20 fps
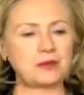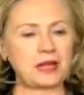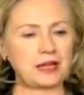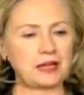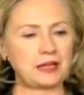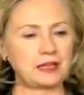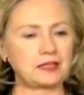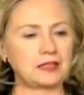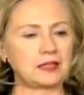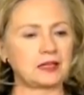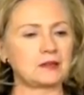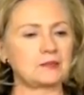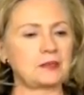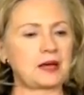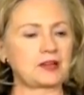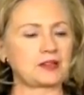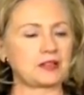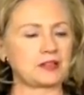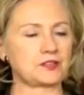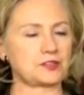made
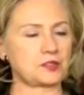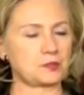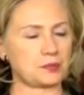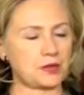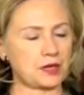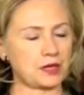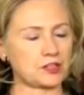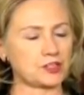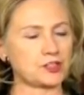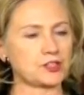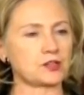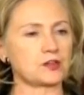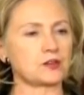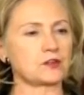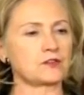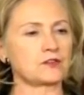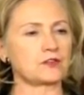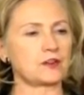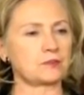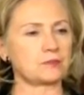about his departure
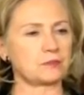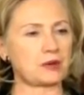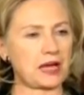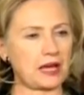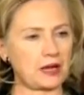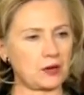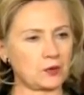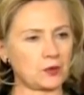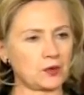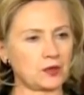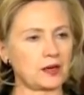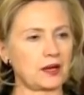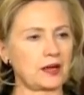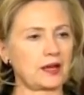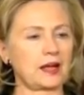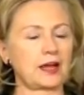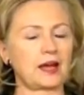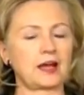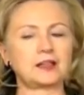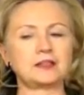from power,
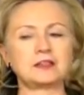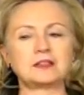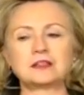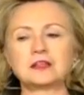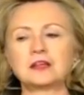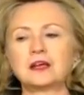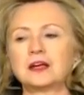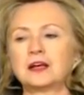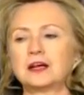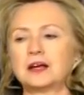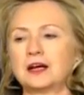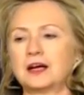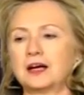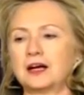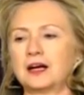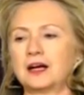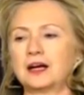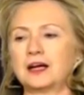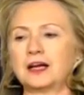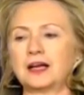and
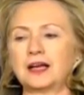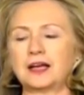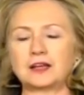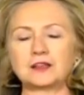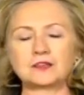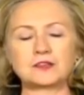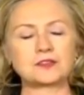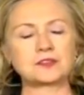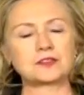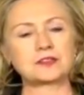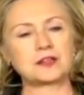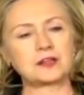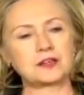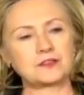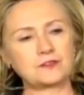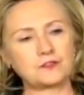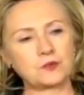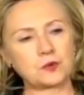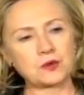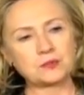as the
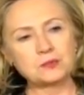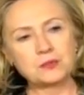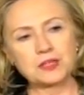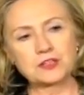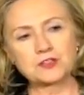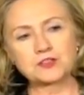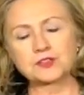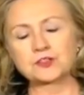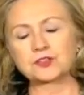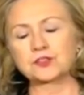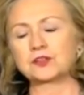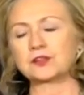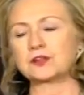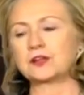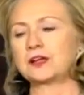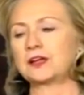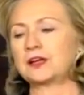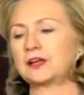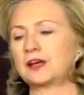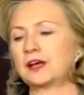foreign minister
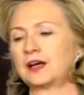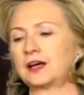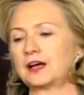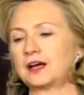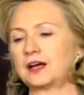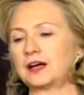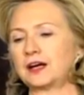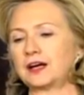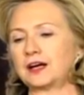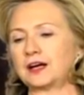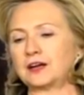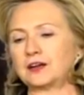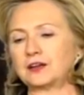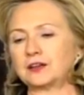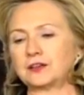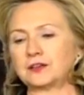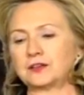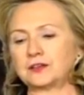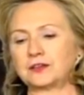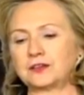
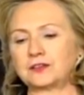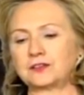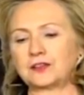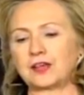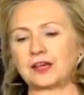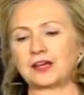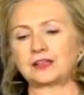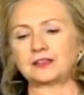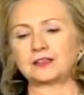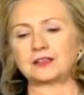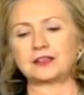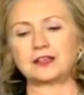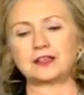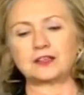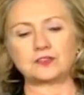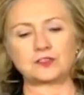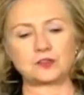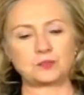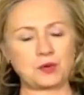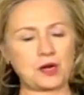said, his
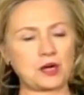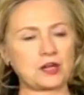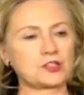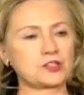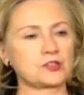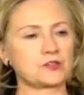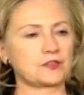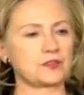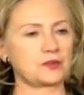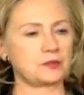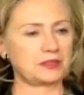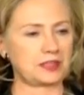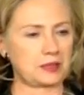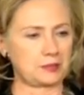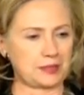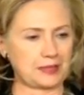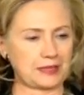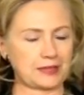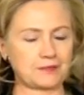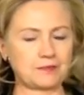departure from
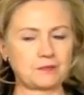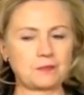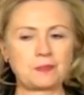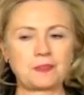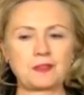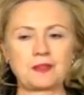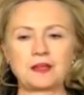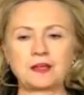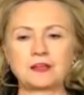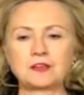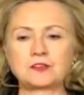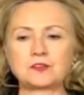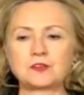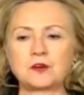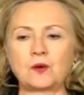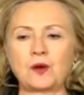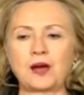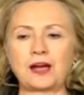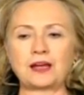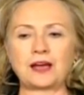Libya.
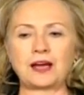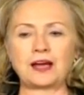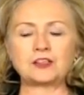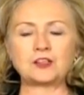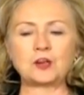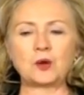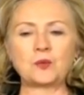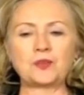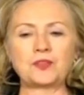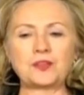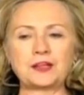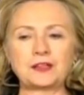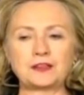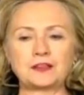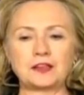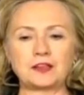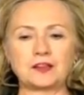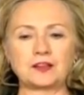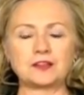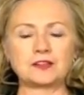So I don't think
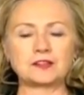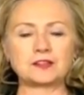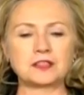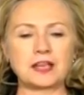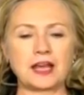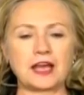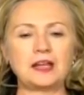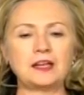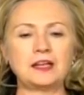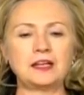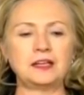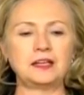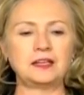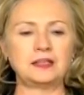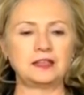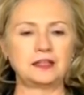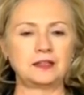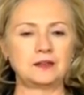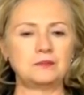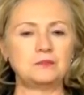there is
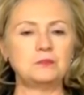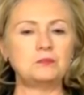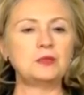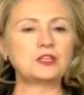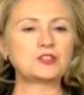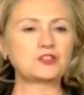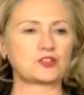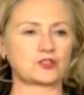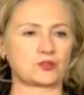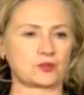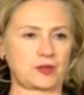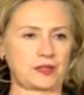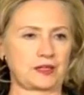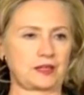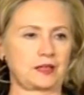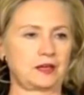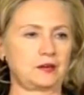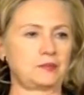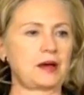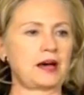any mystery
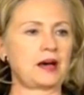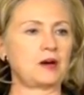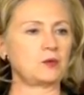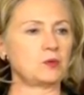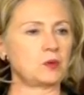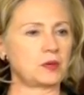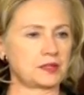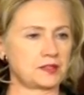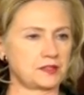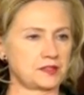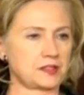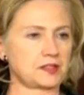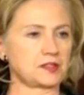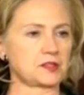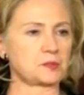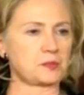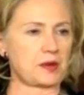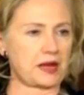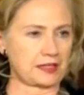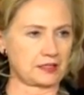about what is
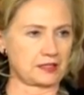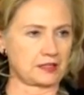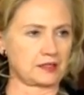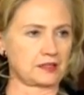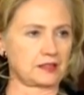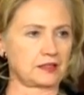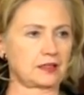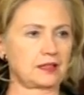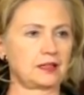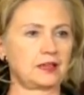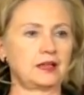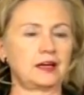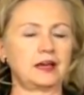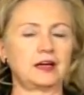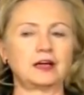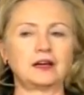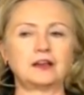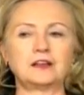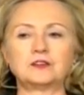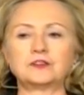expected
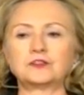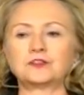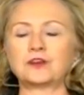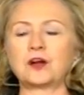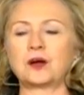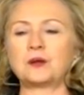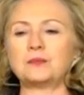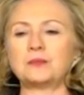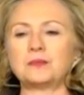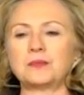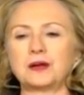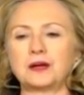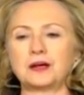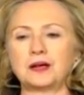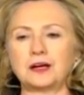from